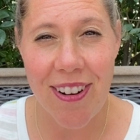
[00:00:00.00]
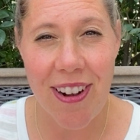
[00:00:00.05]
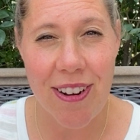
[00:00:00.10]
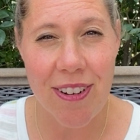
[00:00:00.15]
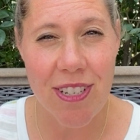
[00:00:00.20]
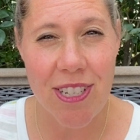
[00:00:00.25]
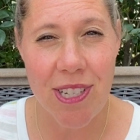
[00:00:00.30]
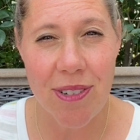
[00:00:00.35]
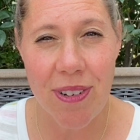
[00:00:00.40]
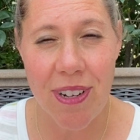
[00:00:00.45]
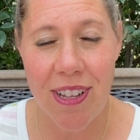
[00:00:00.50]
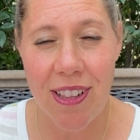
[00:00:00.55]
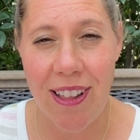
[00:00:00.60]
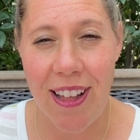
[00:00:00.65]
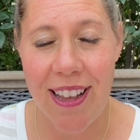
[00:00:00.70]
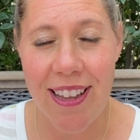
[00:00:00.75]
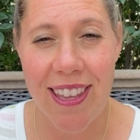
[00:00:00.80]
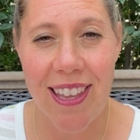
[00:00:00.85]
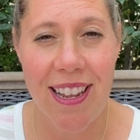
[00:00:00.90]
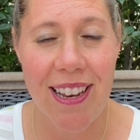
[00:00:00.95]
around two
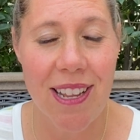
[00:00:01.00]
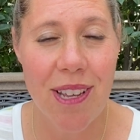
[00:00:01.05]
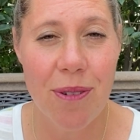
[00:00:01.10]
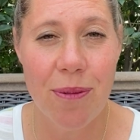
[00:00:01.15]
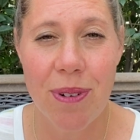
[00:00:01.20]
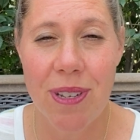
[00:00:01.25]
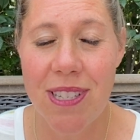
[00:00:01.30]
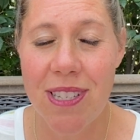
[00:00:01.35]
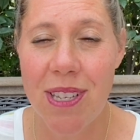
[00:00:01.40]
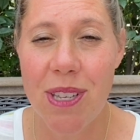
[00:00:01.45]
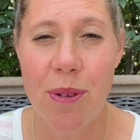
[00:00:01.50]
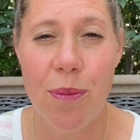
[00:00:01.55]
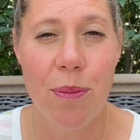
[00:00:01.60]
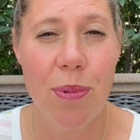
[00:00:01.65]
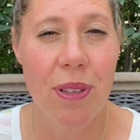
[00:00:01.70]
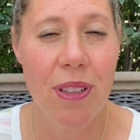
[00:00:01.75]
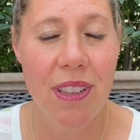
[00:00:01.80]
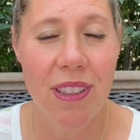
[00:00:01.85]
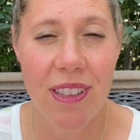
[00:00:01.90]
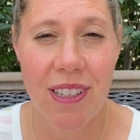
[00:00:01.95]
o'clock and it was
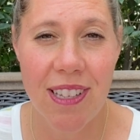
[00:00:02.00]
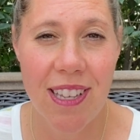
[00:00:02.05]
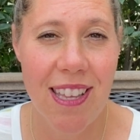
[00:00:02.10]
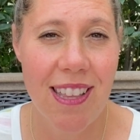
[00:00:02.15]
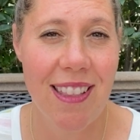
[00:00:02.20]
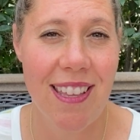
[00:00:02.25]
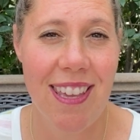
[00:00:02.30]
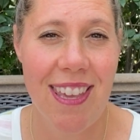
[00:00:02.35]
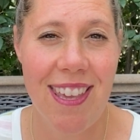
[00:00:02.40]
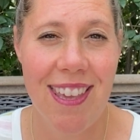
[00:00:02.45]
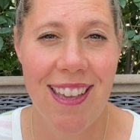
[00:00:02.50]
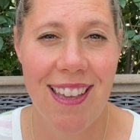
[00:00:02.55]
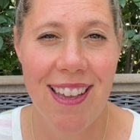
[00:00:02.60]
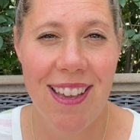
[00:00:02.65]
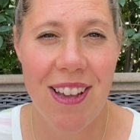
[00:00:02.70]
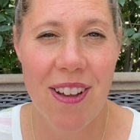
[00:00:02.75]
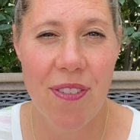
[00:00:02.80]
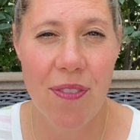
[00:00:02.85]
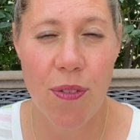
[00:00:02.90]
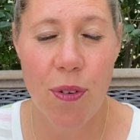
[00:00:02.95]
completely
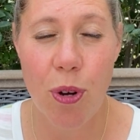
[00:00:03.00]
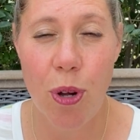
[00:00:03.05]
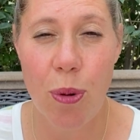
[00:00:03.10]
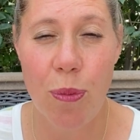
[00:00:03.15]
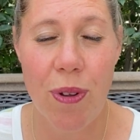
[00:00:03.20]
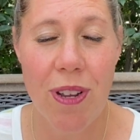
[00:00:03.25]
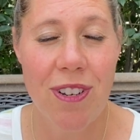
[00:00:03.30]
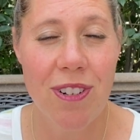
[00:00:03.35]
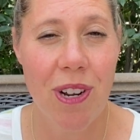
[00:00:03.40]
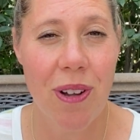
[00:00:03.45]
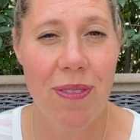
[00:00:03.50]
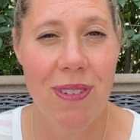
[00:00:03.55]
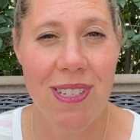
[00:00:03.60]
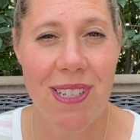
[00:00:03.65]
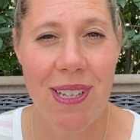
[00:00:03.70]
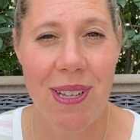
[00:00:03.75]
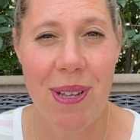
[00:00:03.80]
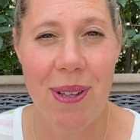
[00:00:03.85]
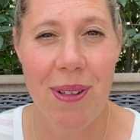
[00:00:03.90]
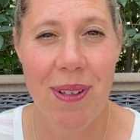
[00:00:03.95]
full. We drove
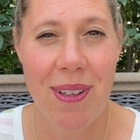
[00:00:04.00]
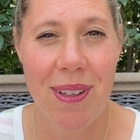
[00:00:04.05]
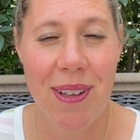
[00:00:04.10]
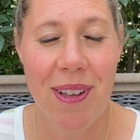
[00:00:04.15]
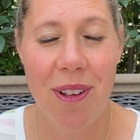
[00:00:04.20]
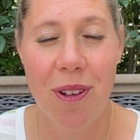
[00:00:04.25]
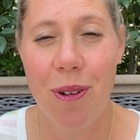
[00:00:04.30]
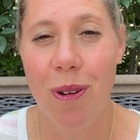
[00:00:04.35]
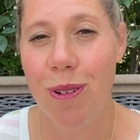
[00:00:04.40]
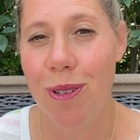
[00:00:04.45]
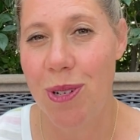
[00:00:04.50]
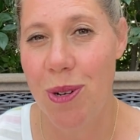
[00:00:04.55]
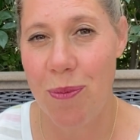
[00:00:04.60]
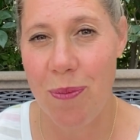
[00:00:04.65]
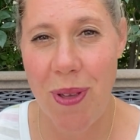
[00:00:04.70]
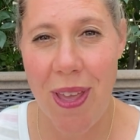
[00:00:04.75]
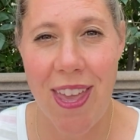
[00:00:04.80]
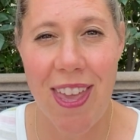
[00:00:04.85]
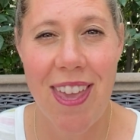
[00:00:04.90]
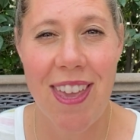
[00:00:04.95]
to Coulter
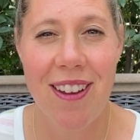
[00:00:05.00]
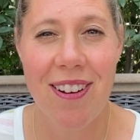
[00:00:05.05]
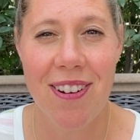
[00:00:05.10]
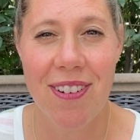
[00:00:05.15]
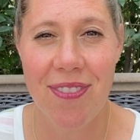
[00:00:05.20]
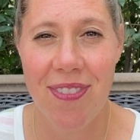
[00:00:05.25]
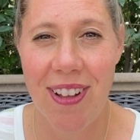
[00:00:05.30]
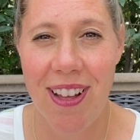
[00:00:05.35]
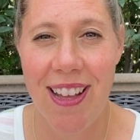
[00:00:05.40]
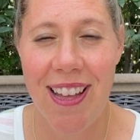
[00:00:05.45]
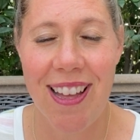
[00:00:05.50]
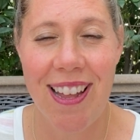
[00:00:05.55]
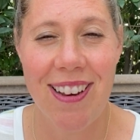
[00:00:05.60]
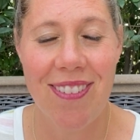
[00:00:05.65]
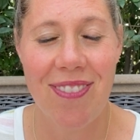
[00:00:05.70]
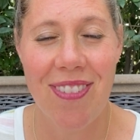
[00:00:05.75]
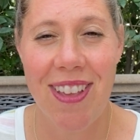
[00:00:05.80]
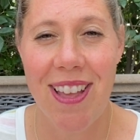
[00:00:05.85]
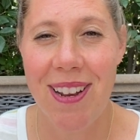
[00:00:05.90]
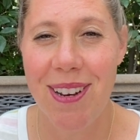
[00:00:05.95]
Bay, Gros Ventre.
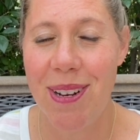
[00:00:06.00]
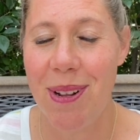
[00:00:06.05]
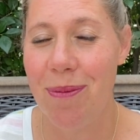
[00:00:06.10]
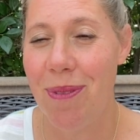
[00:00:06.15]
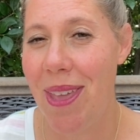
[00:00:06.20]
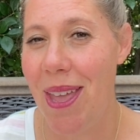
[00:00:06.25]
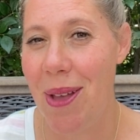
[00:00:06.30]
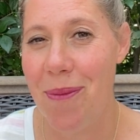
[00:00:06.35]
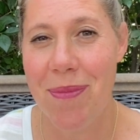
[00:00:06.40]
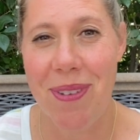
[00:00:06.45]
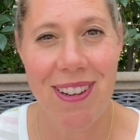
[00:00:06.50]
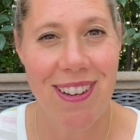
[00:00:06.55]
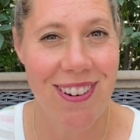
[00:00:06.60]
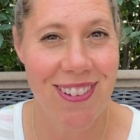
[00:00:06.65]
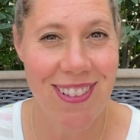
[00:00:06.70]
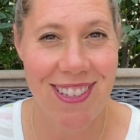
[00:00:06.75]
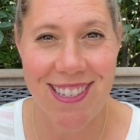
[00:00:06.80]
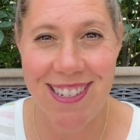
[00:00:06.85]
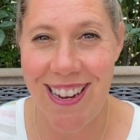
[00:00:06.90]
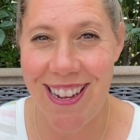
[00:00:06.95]
We ended up camping near
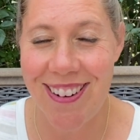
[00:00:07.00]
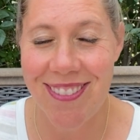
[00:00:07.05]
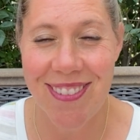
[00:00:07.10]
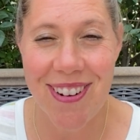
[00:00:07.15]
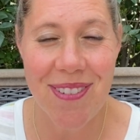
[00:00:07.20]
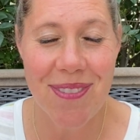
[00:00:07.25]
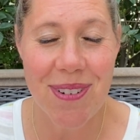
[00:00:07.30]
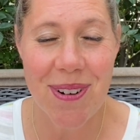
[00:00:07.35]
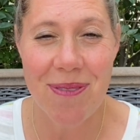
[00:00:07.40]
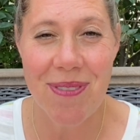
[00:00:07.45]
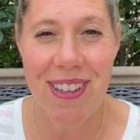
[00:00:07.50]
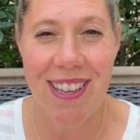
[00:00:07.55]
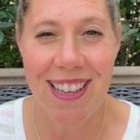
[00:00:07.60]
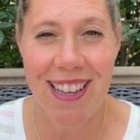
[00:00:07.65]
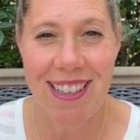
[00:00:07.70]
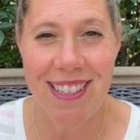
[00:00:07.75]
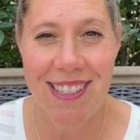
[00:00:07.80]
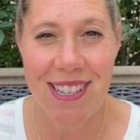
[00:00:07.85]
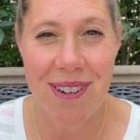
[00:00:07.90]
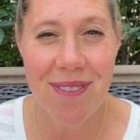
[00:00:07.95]
the Snake River
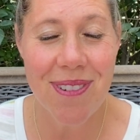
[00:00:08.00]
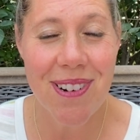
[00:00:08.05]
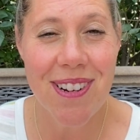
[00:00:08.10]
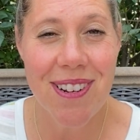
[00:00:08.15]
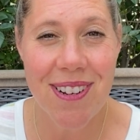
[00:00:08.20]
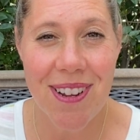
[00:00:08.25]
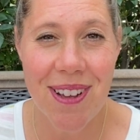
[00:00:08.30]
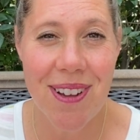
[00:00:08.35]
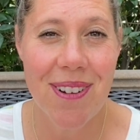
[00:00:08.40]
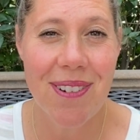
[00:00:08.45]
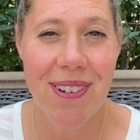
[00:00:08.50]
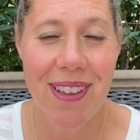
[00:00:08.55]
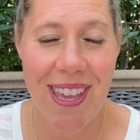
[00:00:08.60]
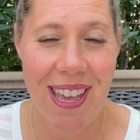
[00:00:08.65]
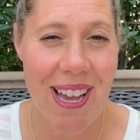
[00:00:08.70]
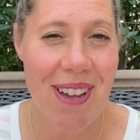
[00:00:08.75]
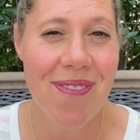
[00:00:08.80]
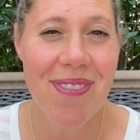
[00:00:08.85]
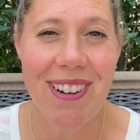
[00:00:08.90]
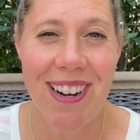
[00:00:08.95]
because there were no
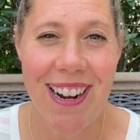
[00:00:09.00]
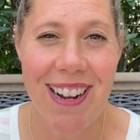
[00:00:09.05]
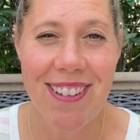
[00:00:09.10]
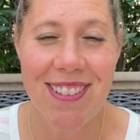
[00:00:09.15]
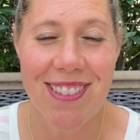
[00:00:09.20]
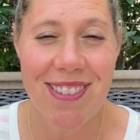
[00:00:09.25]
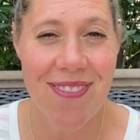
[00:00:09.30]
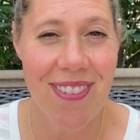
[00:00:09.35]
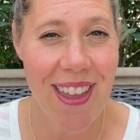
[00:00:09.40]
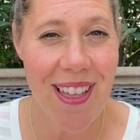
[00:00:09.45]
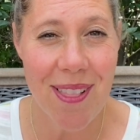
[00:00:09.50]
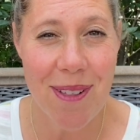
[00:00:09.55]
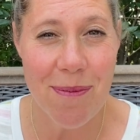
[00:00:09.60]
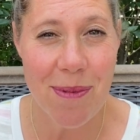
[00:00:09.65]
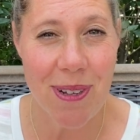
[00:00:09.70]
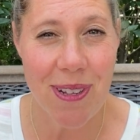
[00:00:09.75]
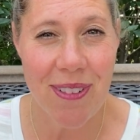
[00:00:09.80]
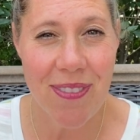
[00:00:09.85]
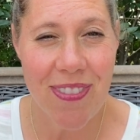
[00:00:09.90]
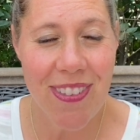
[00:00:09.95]
campgrounds
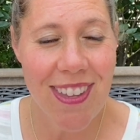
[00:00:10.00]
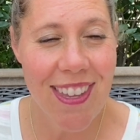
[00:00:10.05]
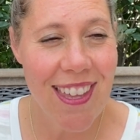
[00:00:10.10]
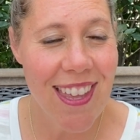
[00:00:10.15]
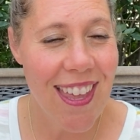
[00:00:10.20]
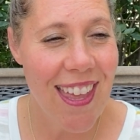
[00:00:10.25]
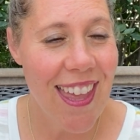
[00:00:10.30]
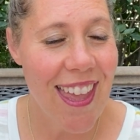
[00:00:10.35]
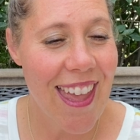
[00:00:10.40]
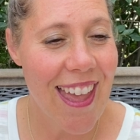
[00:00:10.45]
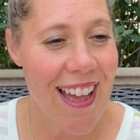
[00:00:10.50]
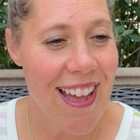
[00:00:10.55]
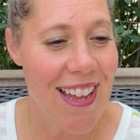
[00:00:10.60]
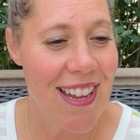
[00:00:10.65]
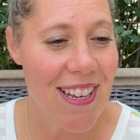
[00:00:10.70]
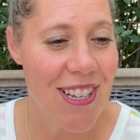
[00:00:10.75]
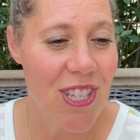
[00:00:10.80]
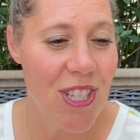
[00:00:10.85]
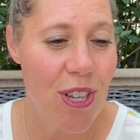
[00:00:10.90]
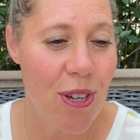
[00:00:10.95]
available.
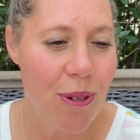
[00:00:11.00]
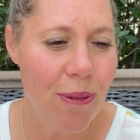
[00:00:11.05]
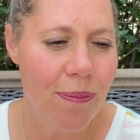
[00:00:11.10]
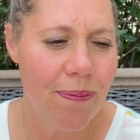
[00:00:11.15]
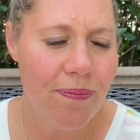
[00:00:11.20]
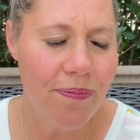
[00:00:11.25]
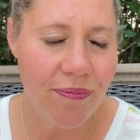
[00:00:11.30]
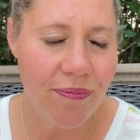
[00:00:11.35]
And so